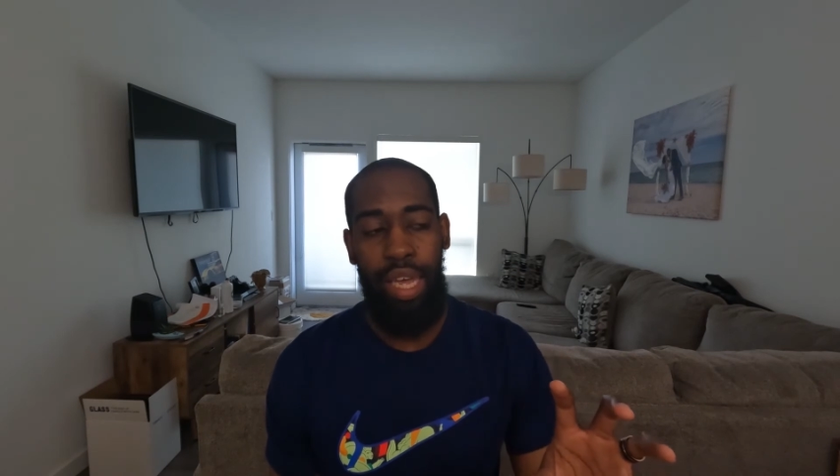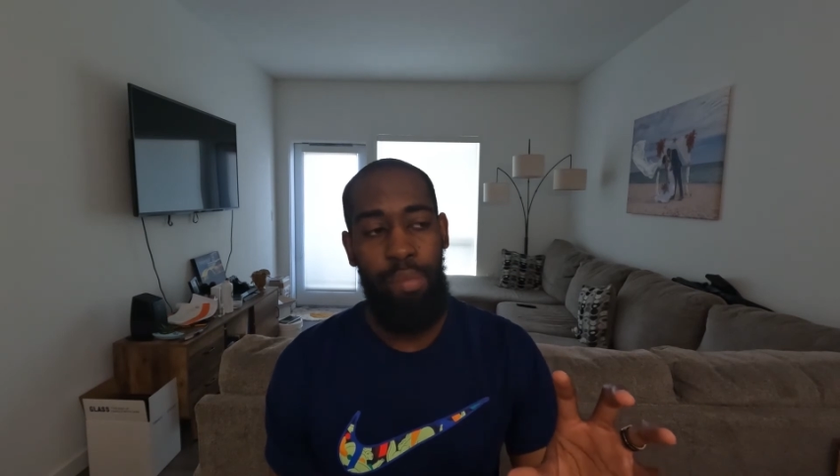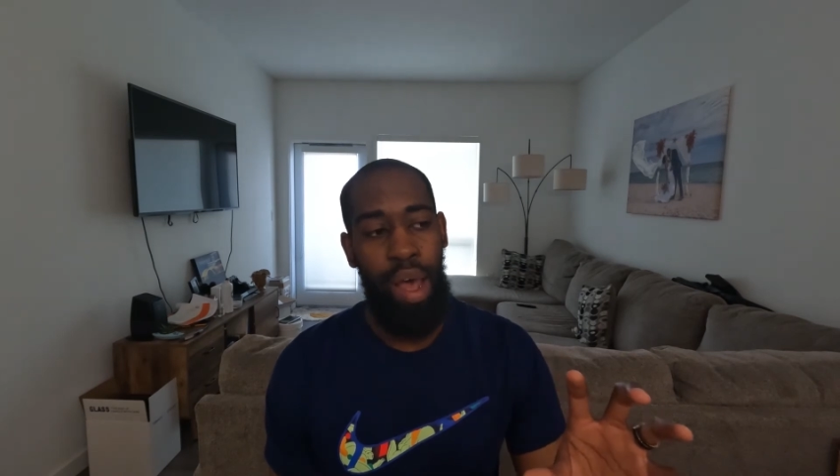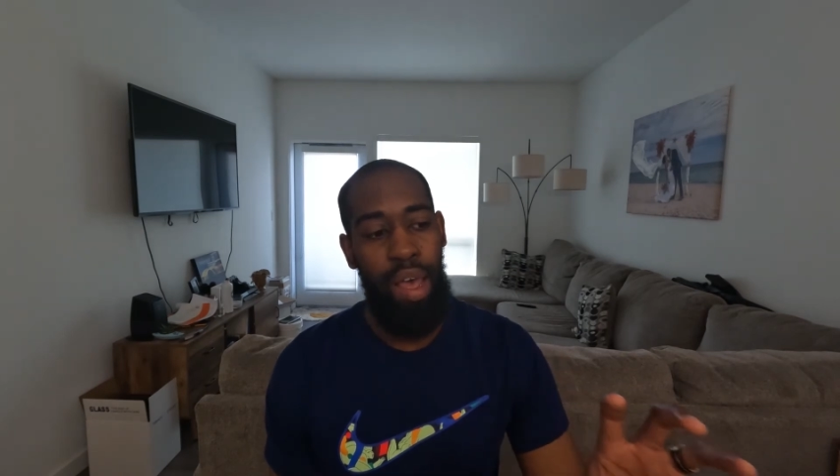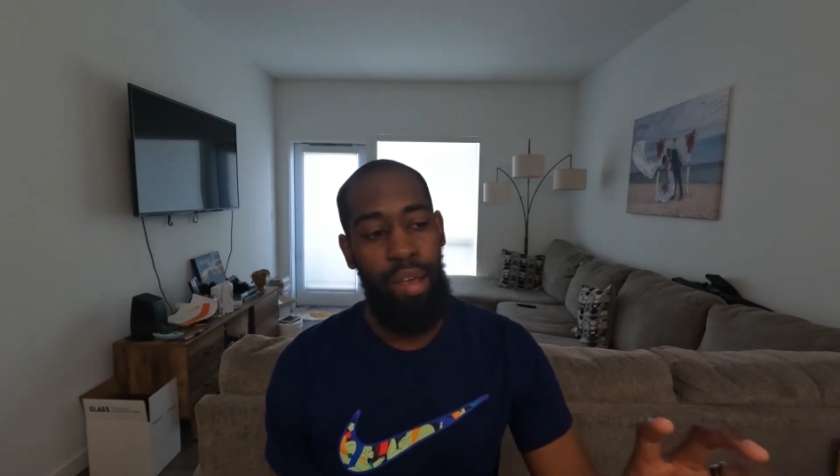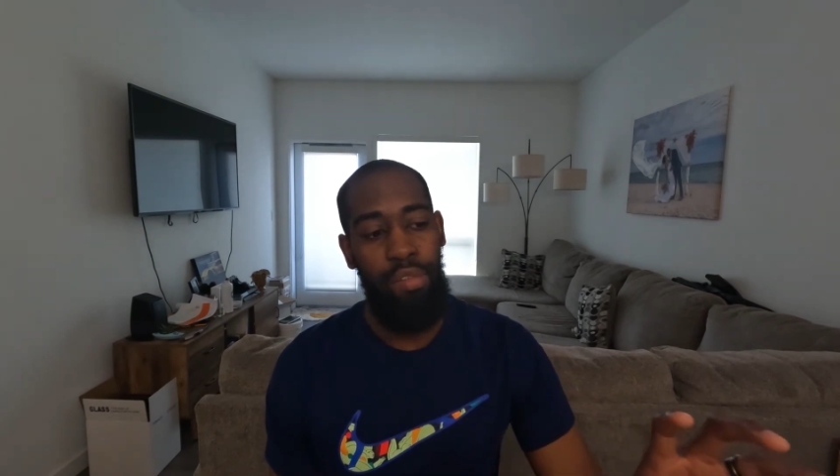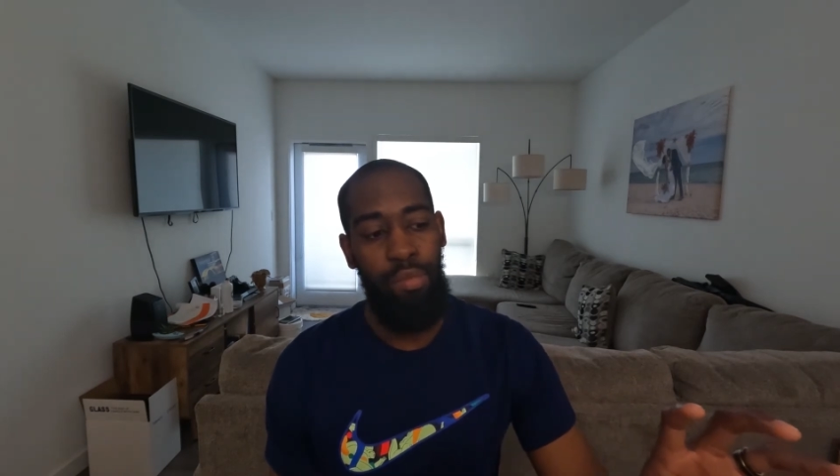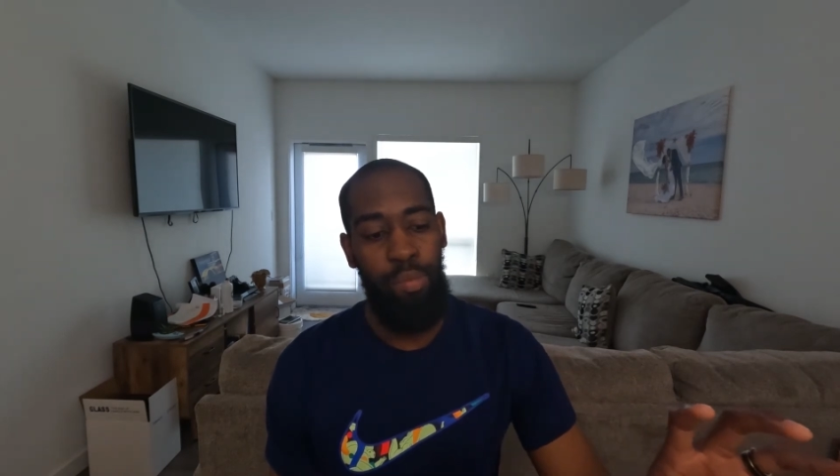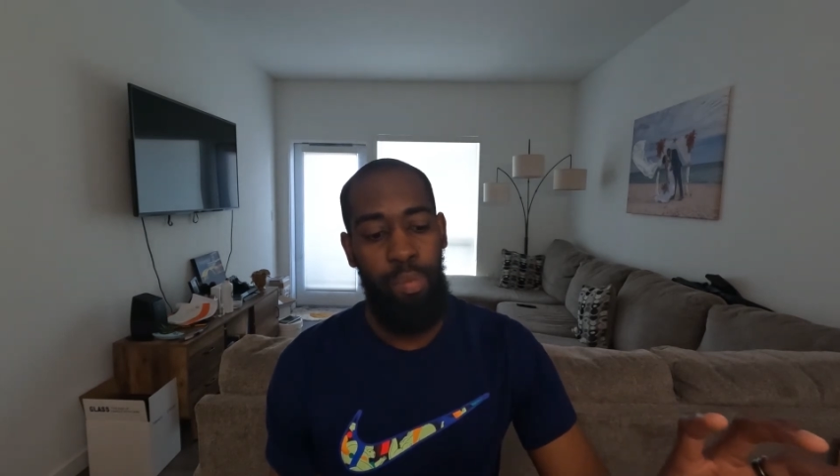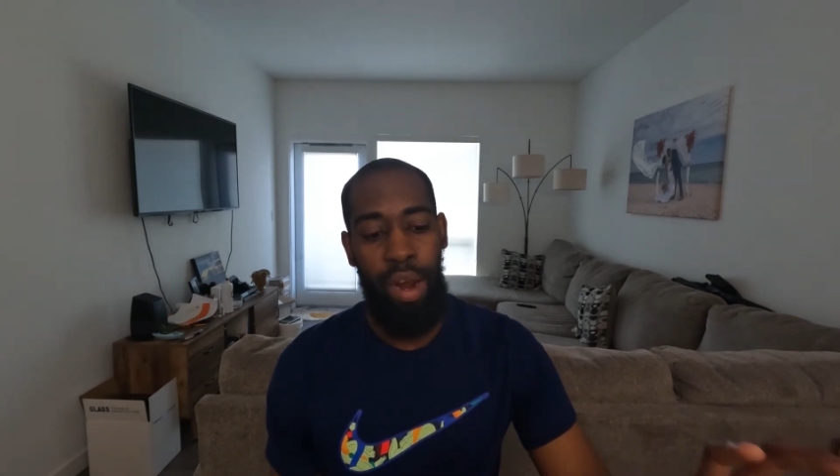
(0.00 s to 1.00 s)
in my
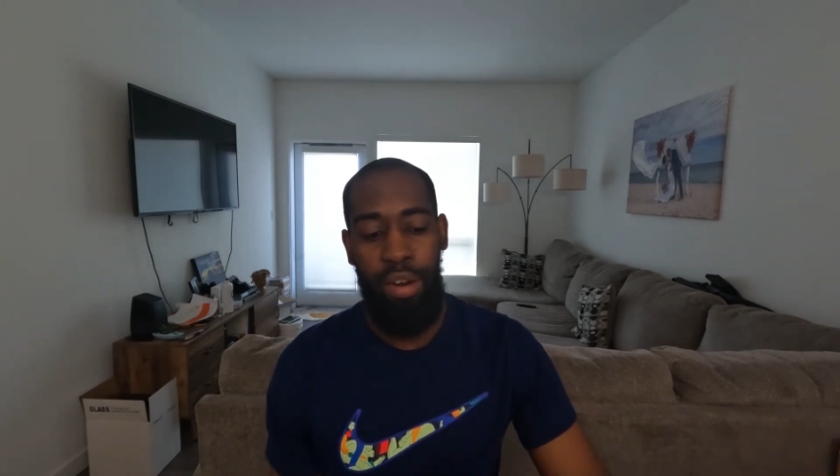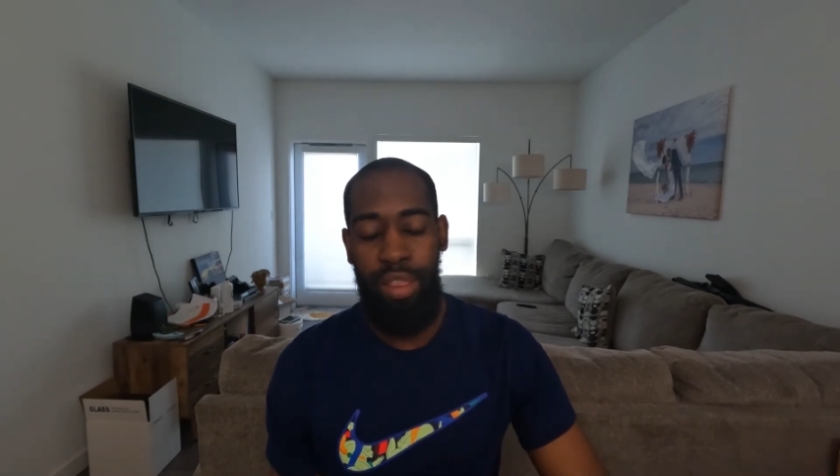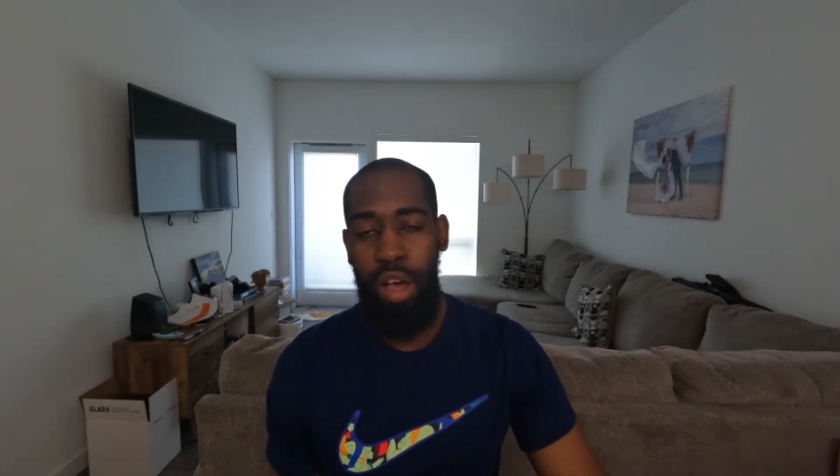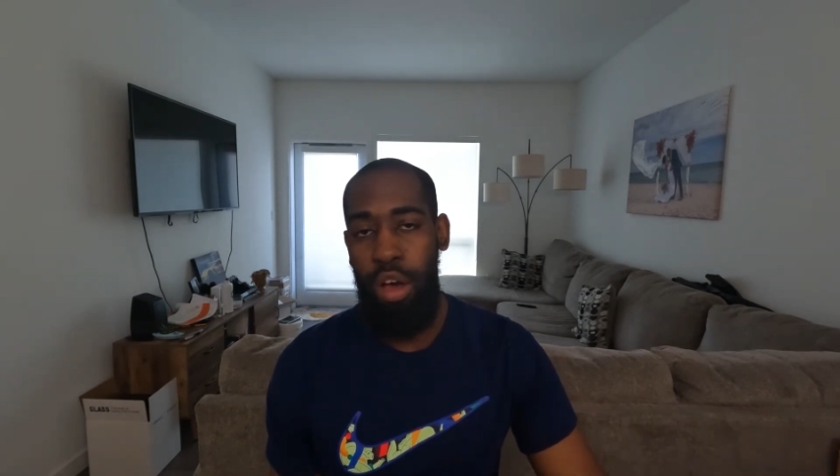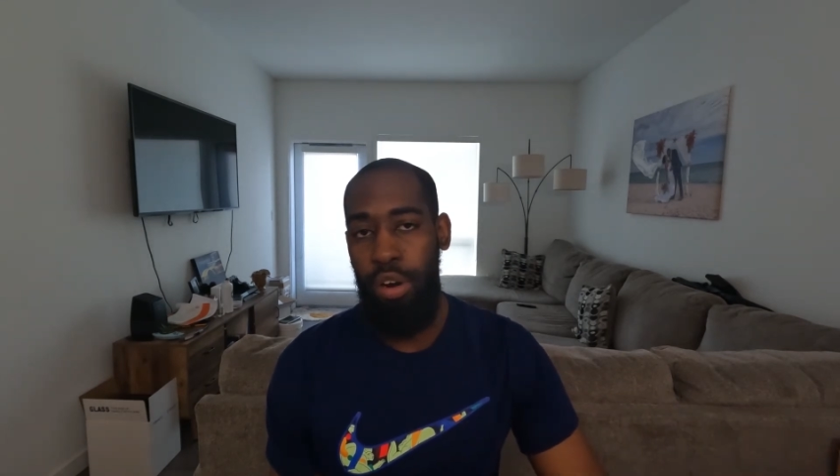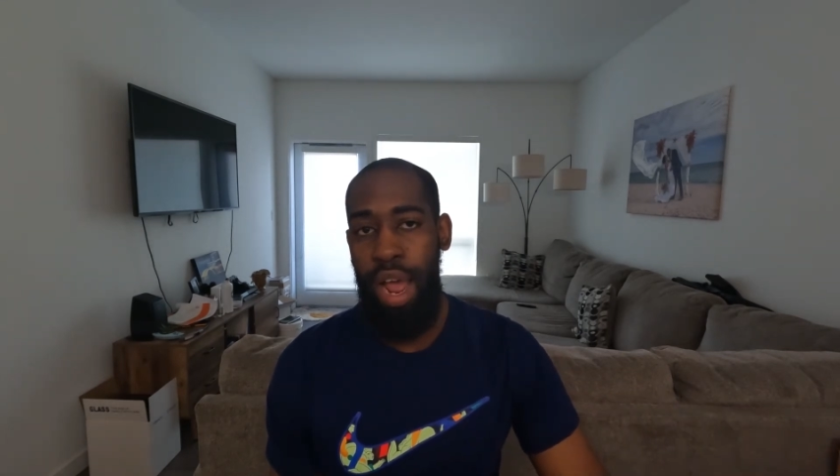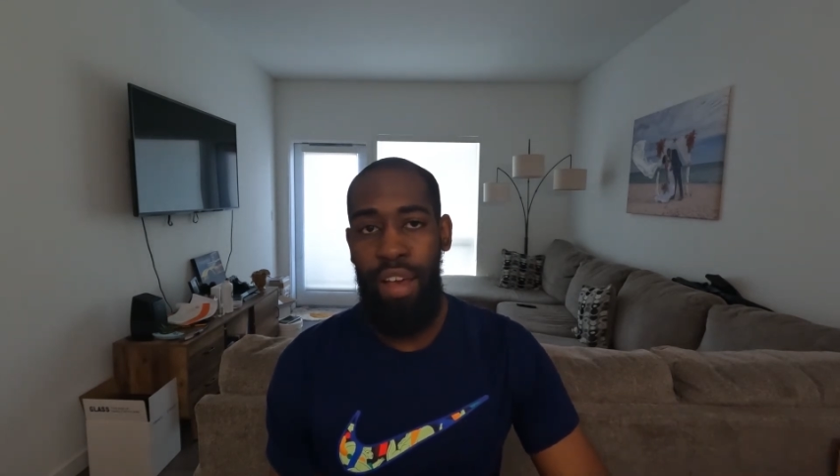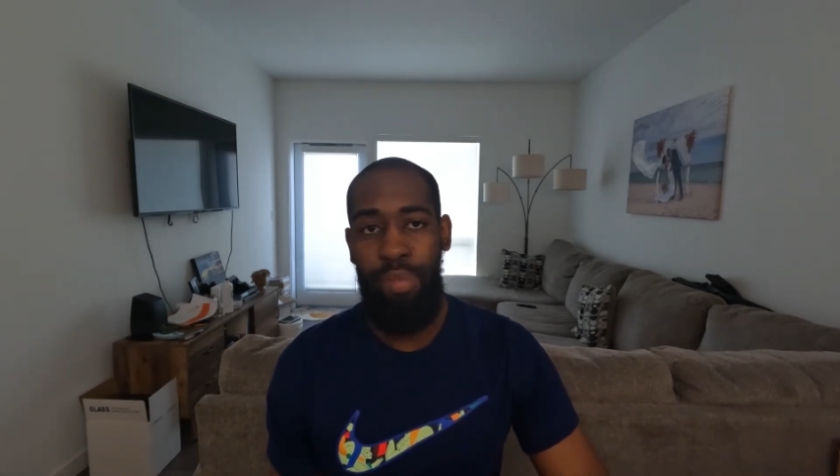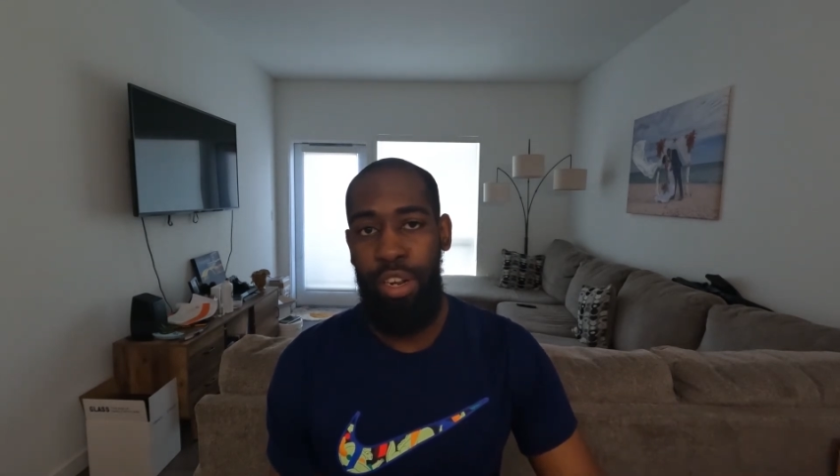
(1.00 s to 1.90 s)
marathon or half